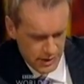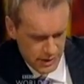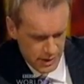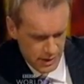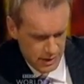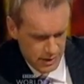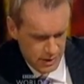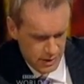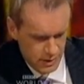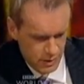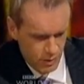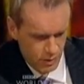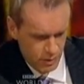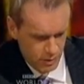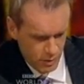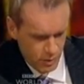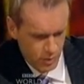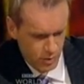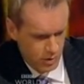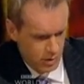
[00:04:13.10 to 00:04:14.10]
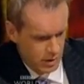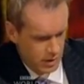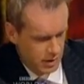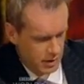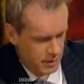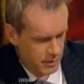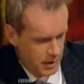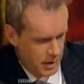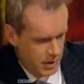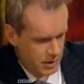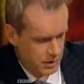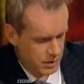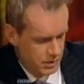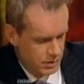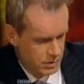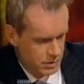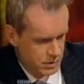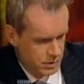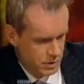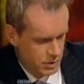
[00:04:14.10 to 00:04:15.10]
let's talk more about
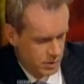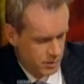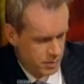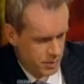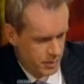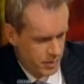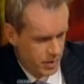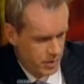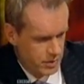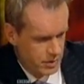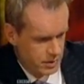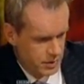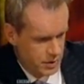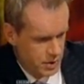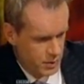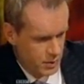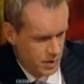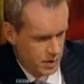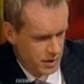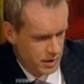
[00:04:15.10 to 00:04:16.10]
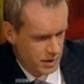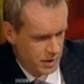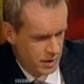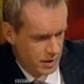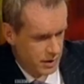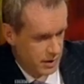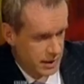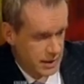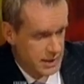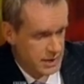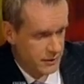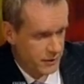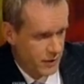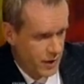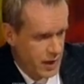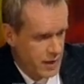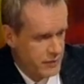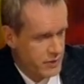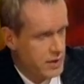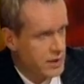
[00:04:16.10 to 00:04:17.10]
your proposals. You want at least a
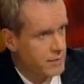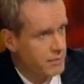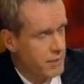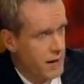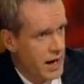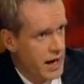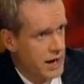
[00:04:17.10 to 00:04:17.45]
5-year